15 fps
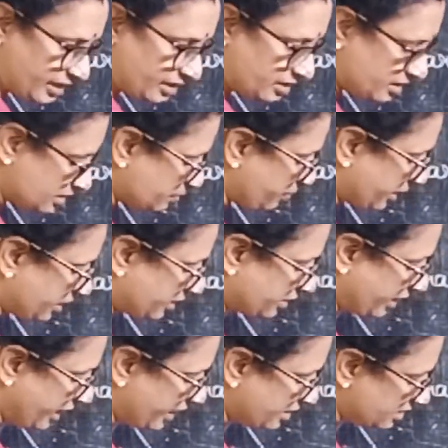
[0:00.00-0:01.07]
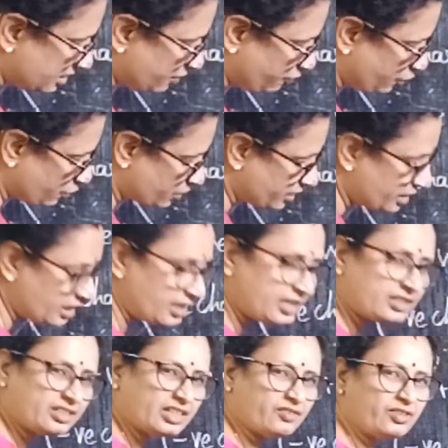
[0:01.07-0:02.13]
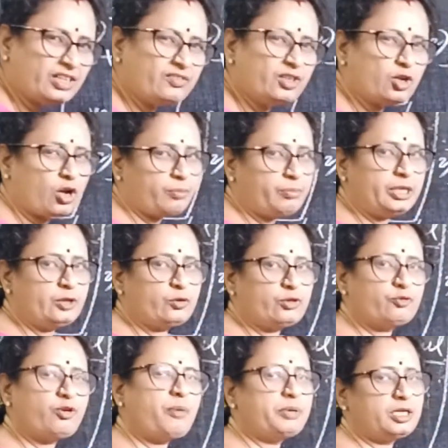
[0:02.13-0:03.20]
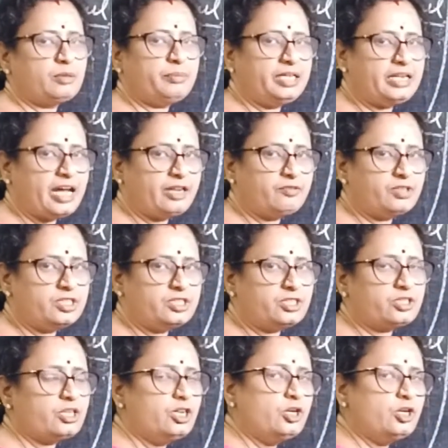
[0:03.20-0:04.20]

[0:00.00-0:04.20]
this, but at the ends if you see the electric field will not be uniform, it will be divergent.